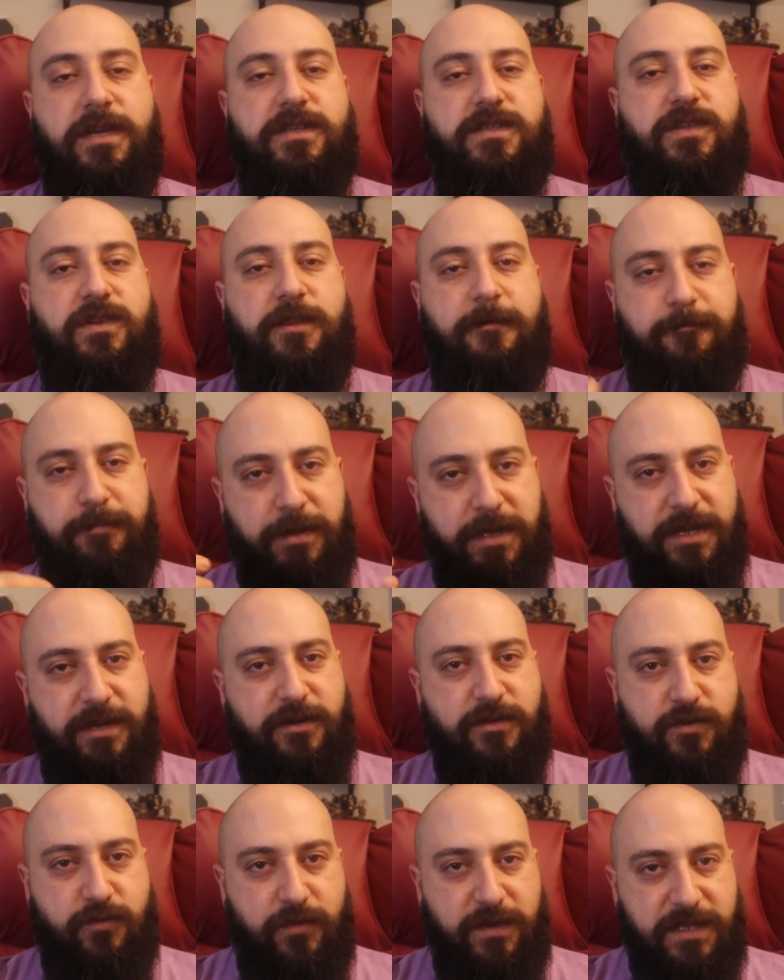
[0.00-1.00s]
So the
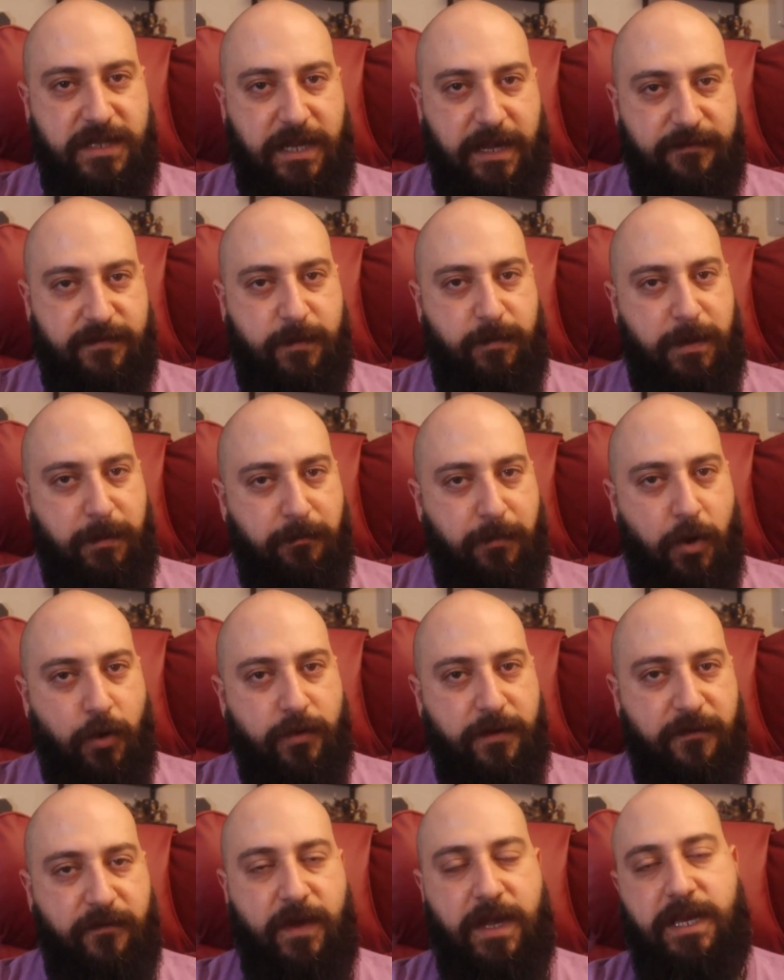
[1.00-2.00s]
players really have to be
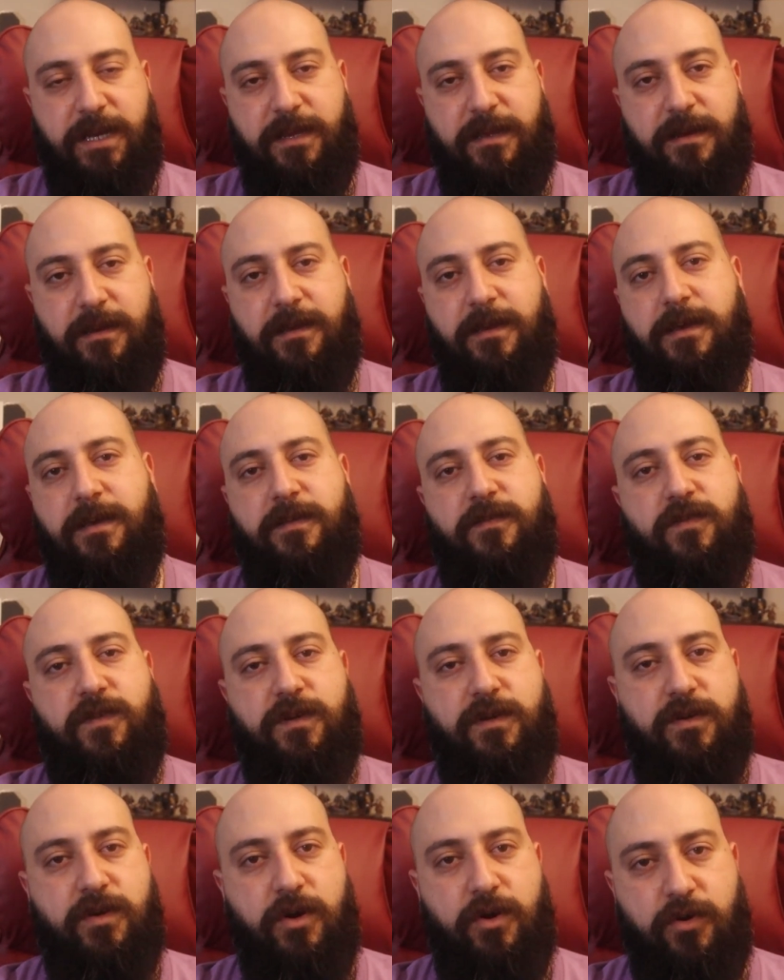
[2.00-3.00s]
motivated
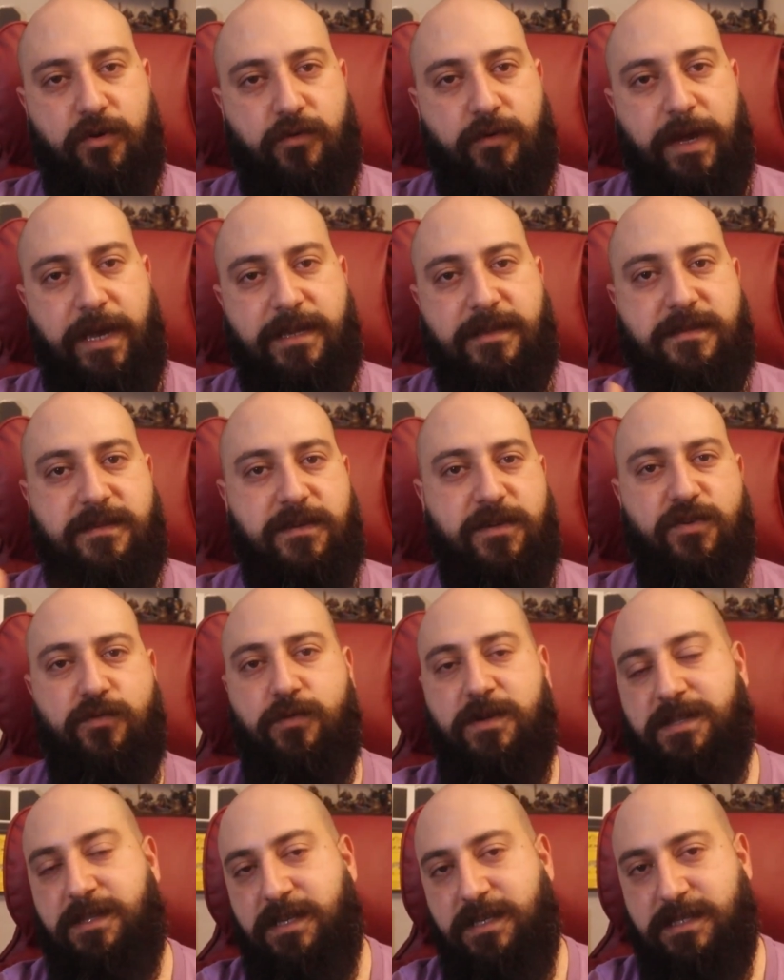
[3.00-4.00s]
to go and deal
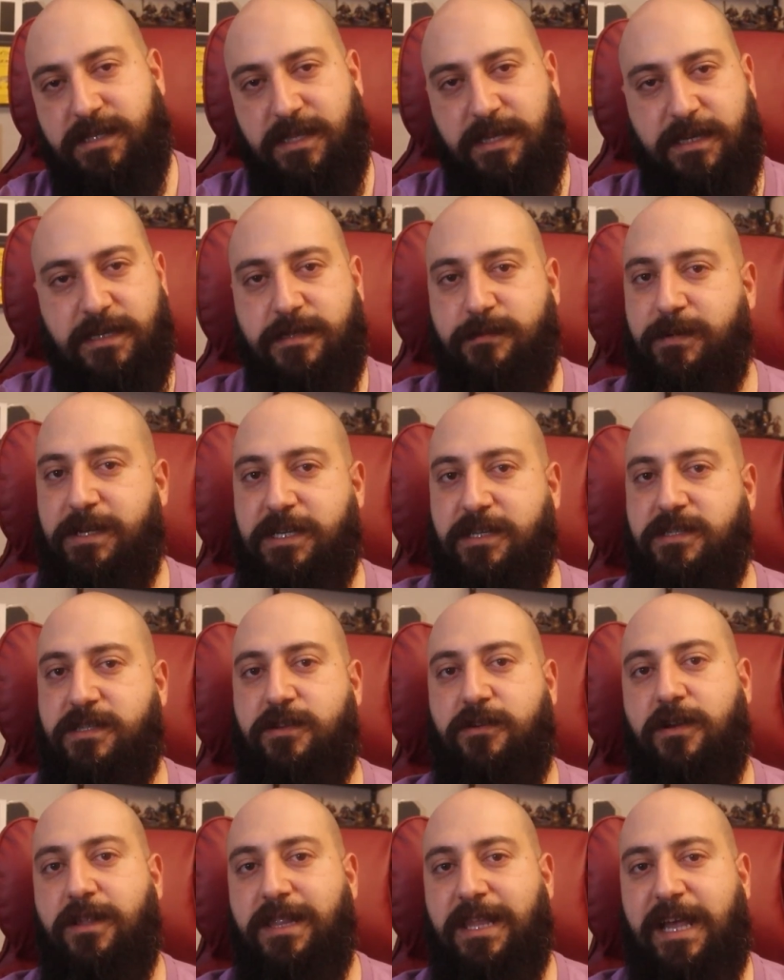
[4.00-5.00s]
with these things because
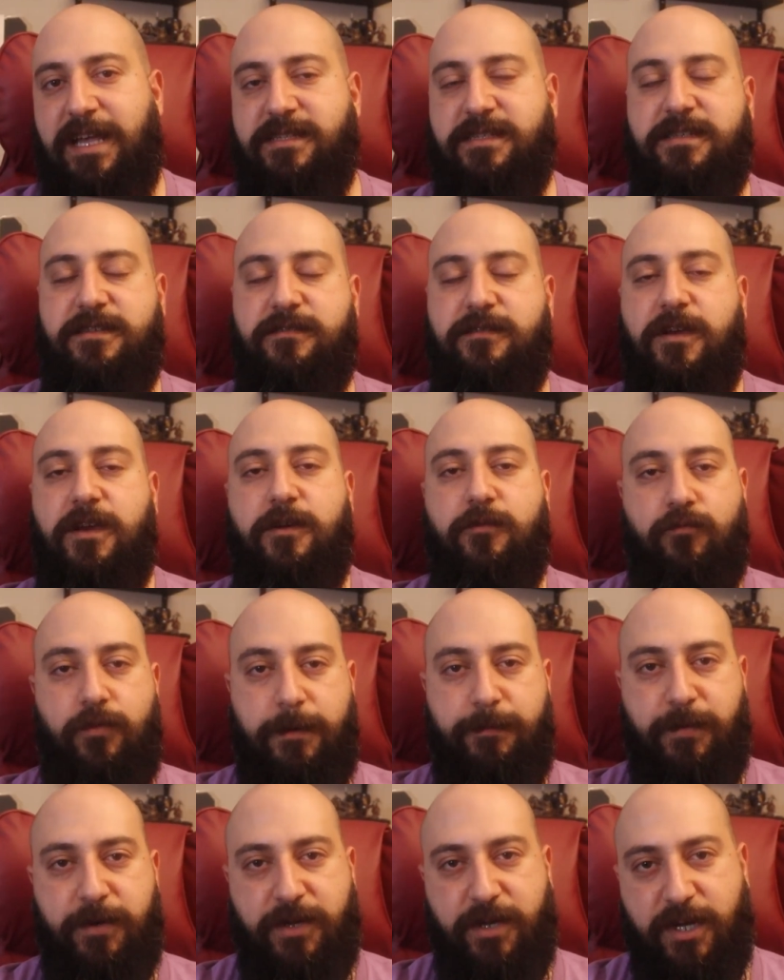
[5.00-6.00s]
there are lasting
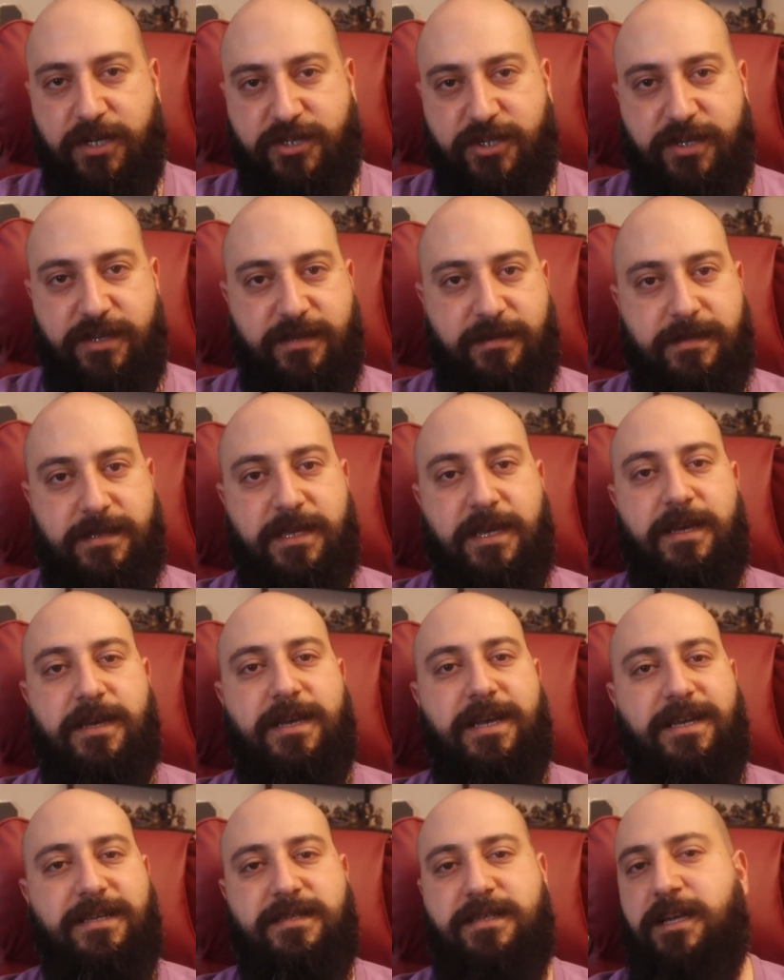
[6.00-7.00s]
repercussions.
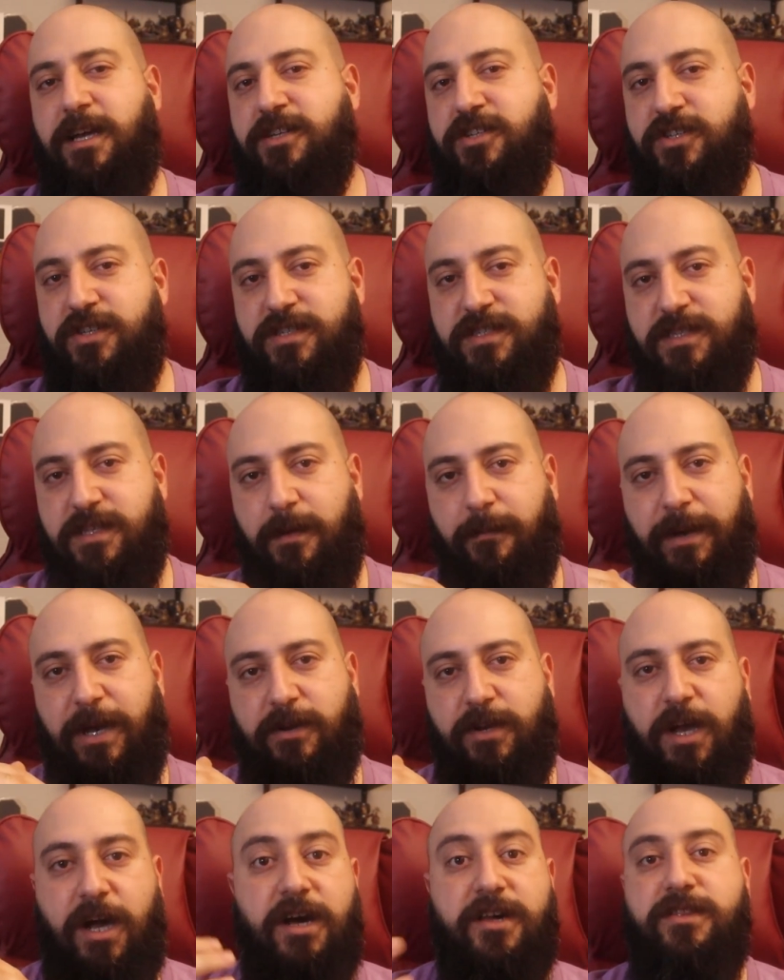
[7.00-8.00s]
It's not just
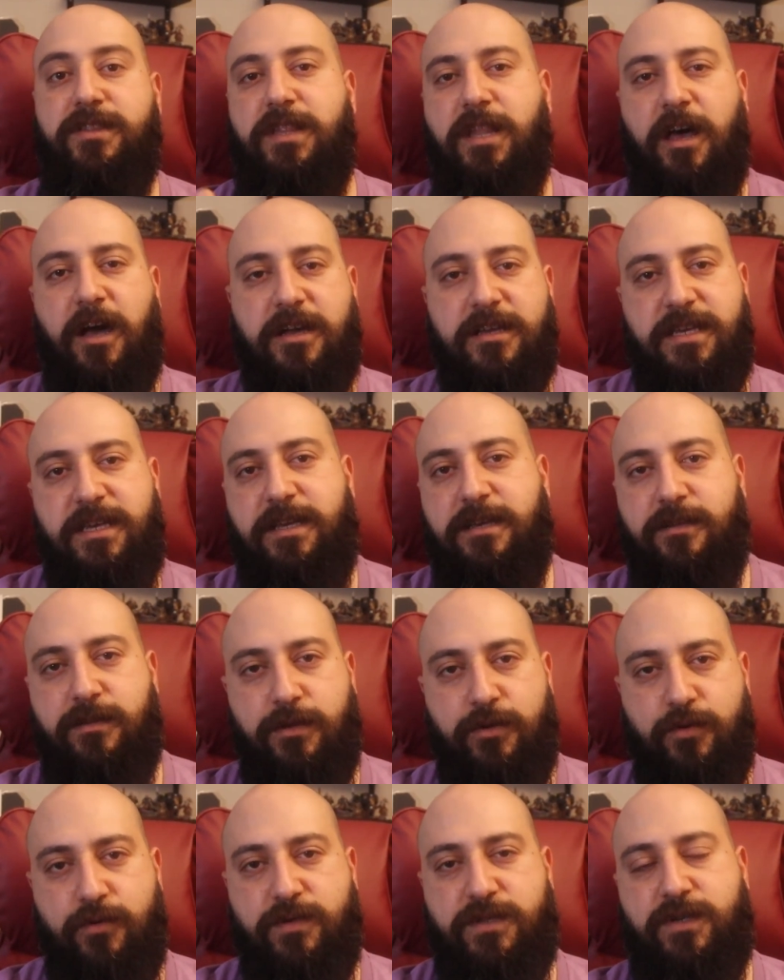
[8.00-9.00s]
about unlocking
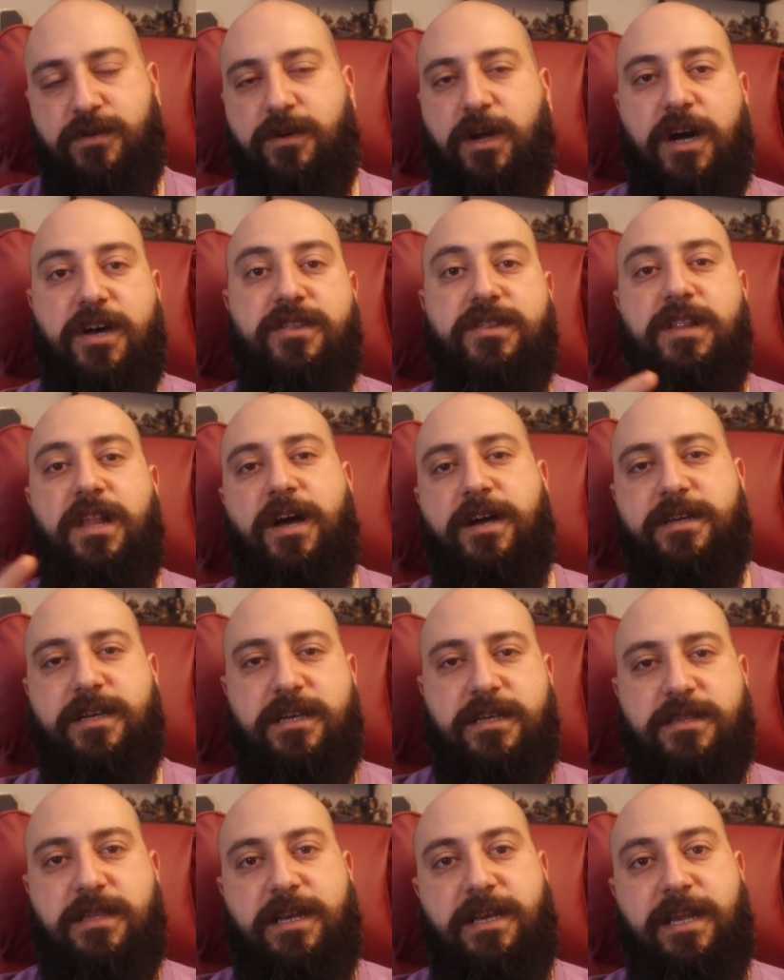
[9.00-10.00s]
loot or
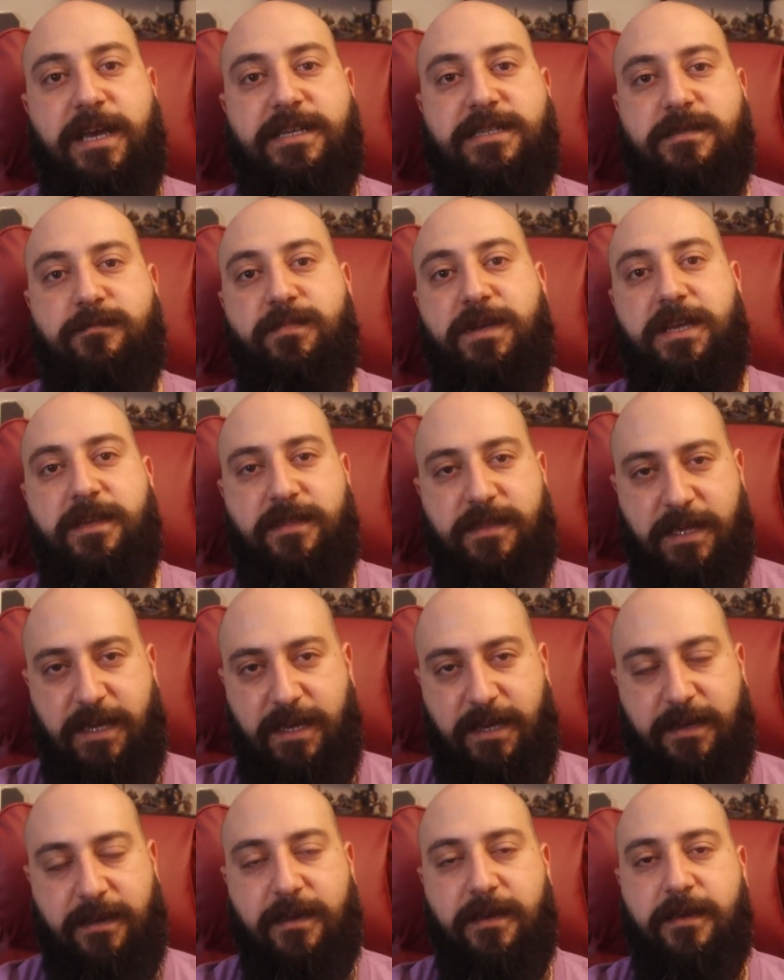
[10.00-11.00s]
unlocking the next big
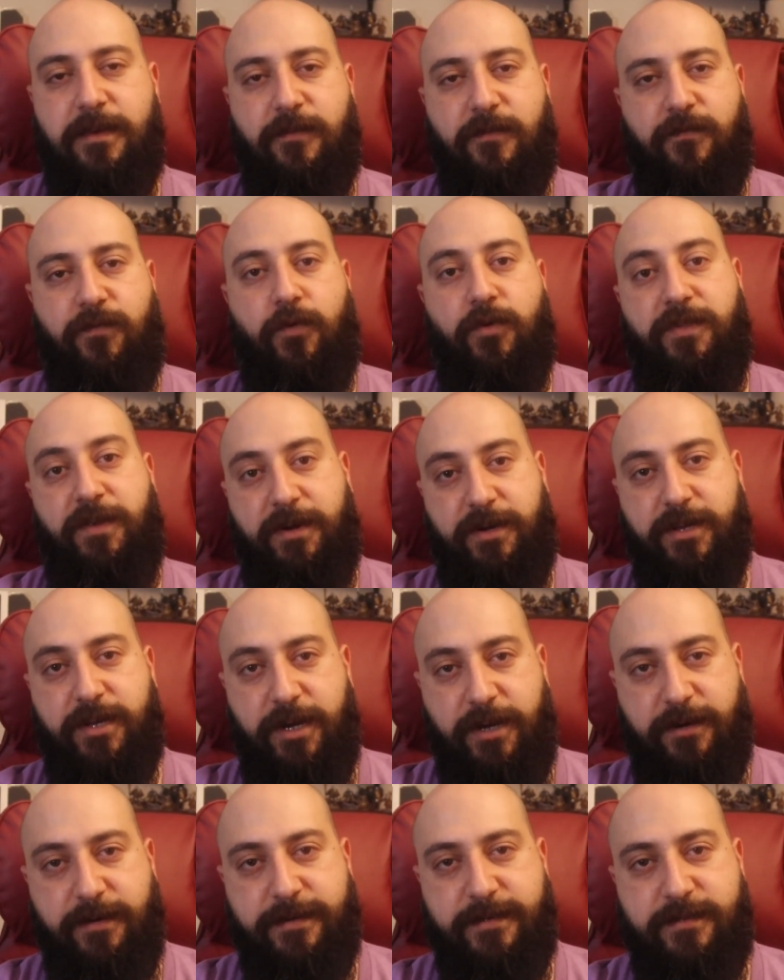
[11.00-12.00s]
thing for their
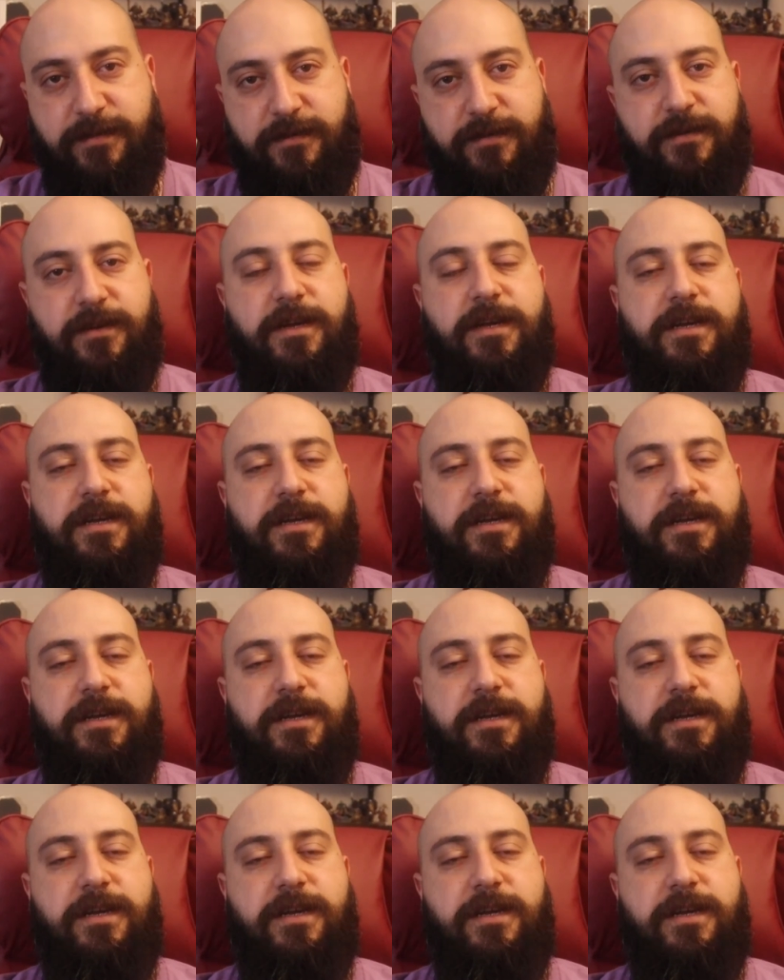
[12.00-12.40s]
character.